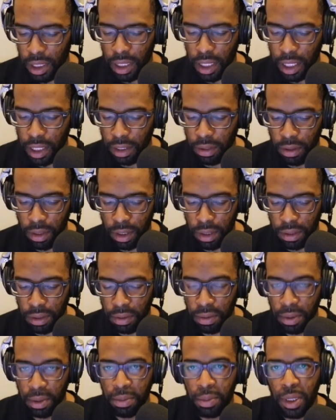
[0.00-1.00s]
head's gonna hit the
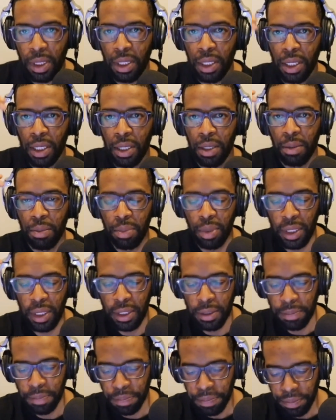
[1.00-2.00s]
thing, and then my neck's
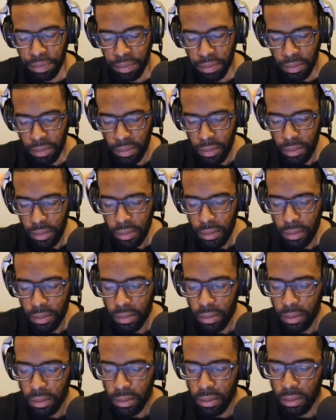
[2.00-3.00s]
gonna break, and I'm gonna
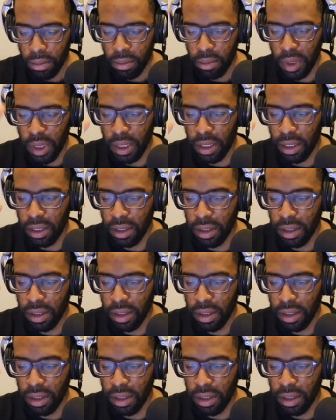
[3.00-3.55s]
become paralyzed.